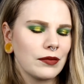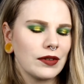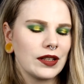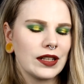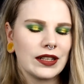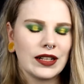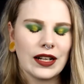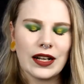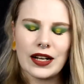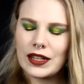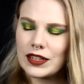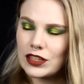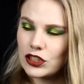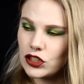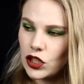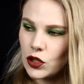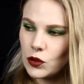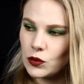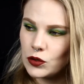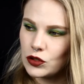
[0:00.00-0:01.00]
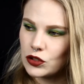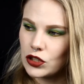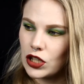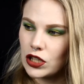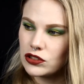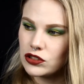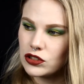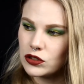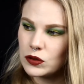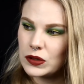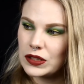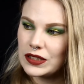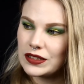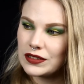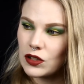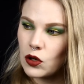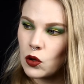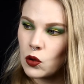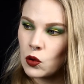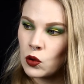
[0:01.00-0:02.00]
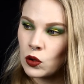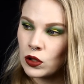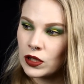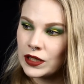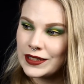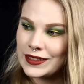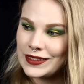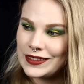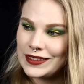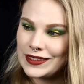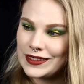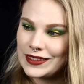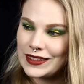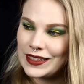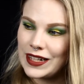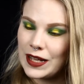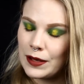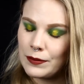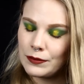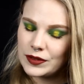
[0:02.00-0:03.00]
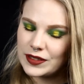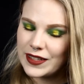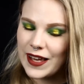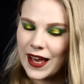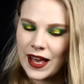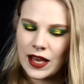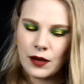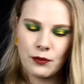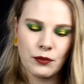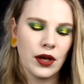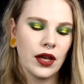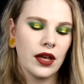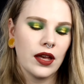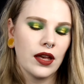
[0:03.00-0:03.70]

And then like no you can't use it all damn time.